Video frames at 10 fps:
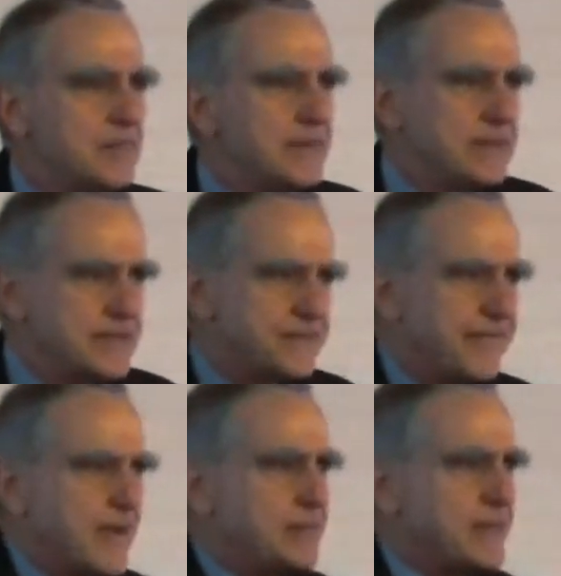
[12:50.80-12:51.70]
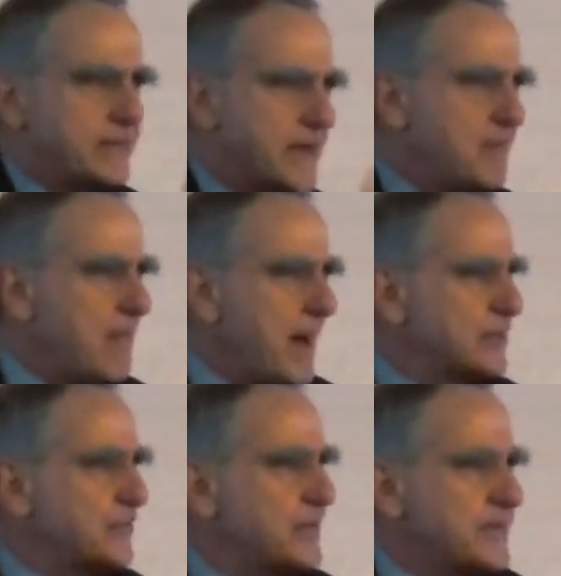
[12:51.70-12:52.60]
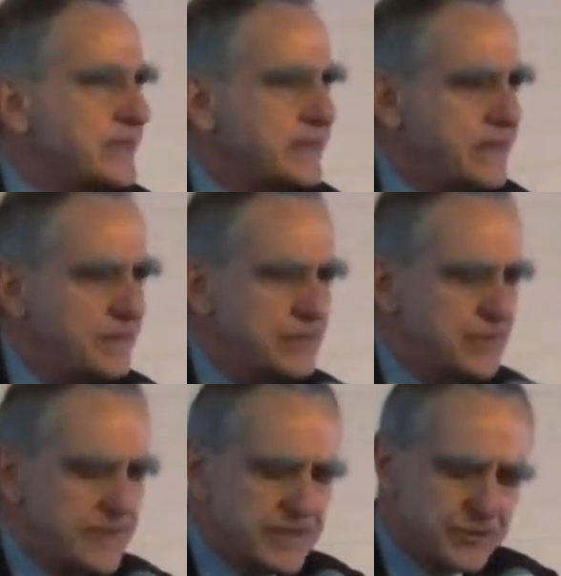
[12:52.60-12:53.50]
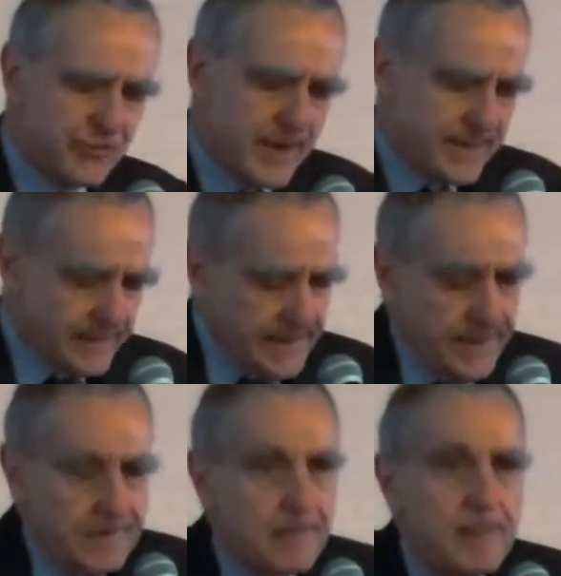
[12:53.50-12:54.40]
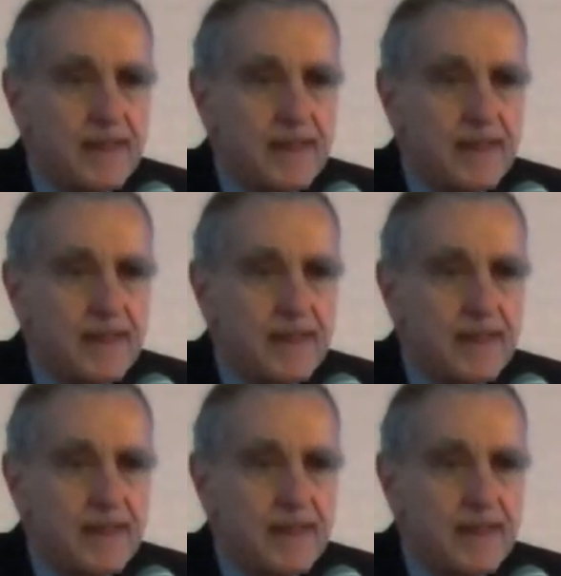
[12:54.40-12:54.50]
but his family had come back to India. He was doing his training there.